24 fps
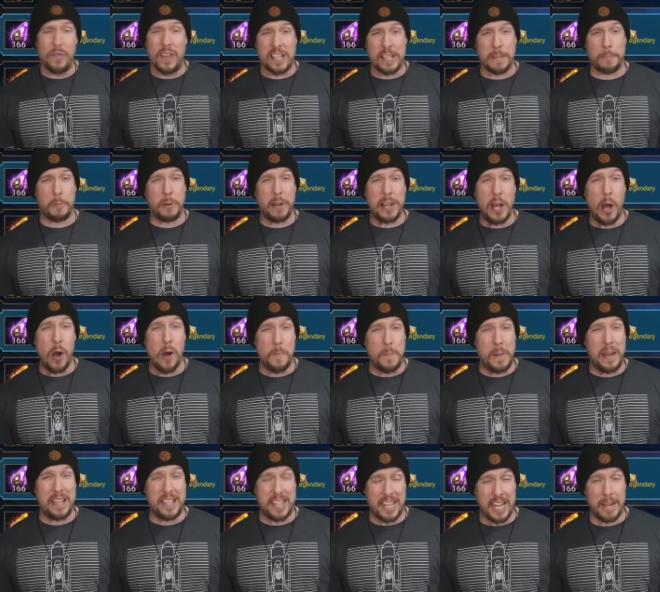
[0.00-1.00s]
that's a pretty OP
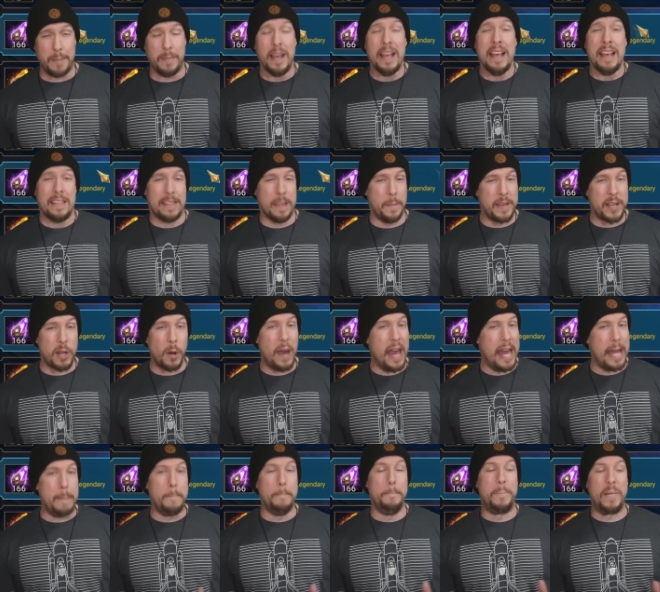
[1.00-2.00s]
team. Let me go
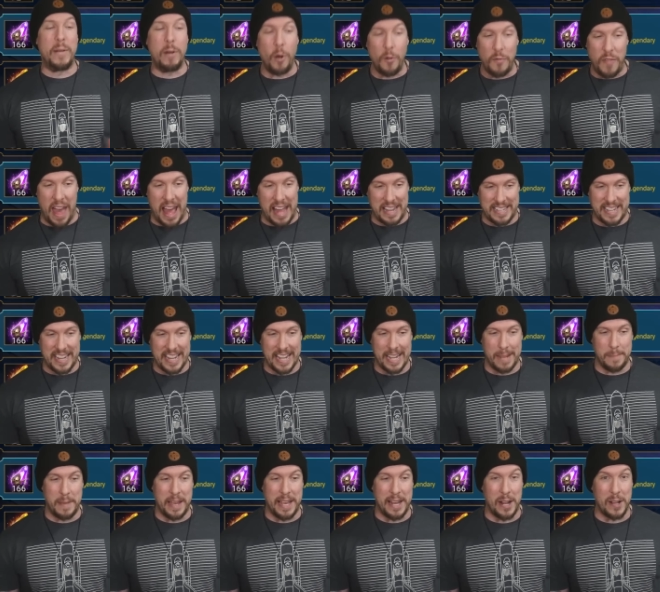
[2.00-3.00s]
ahead and build that
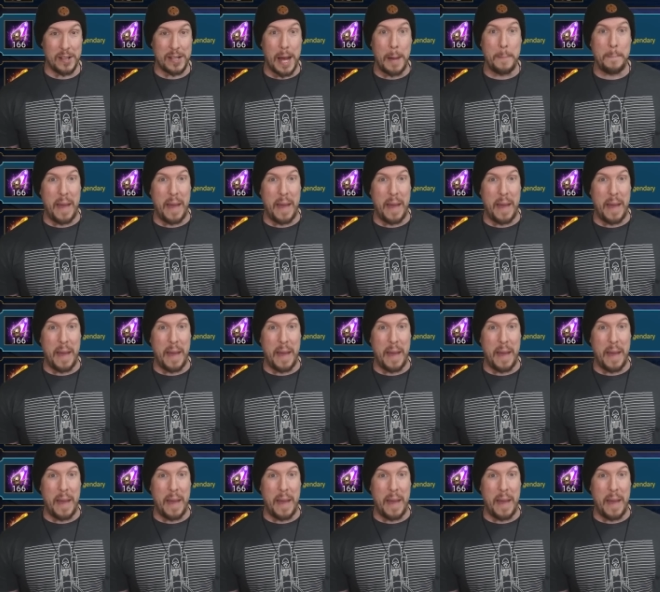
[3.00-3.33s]
team, and I'll come